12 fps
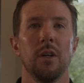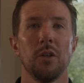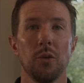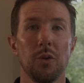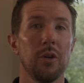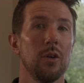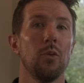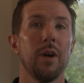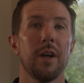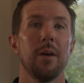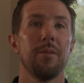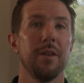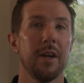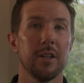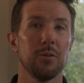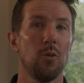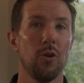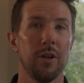You literally wake up the
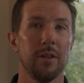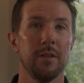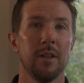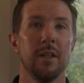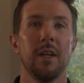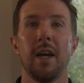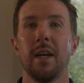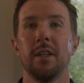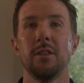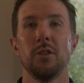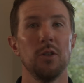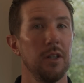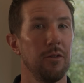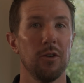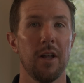next morning and you live your